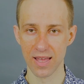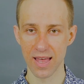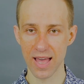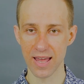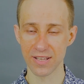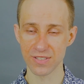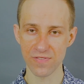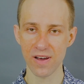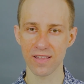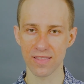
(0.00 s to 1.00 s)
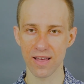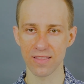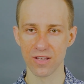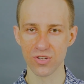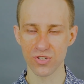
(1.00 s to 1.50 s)
And it's funny
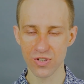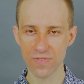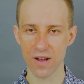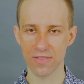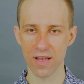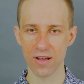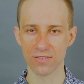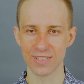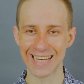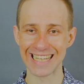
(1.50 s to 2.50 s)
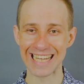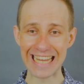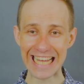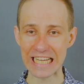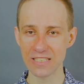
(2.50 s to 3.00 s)
that she found out that
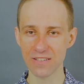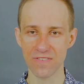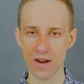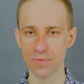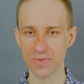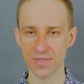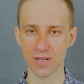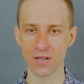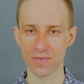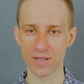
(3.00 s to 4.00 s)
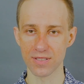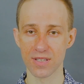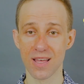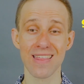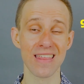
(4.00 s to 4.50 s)
95% of us